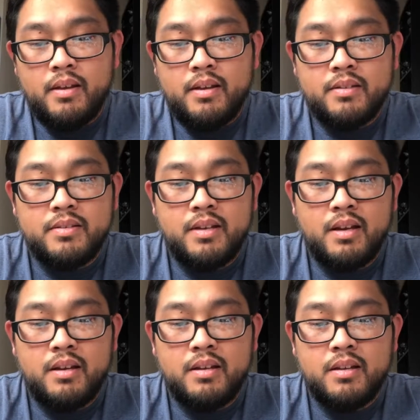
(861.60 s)
because
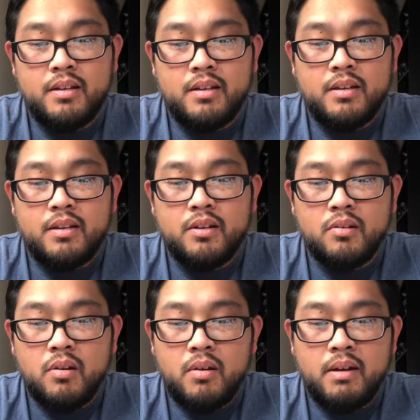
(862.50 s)
you
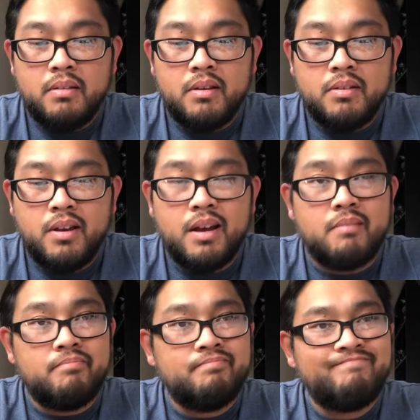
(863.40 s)
don't know how long you got them.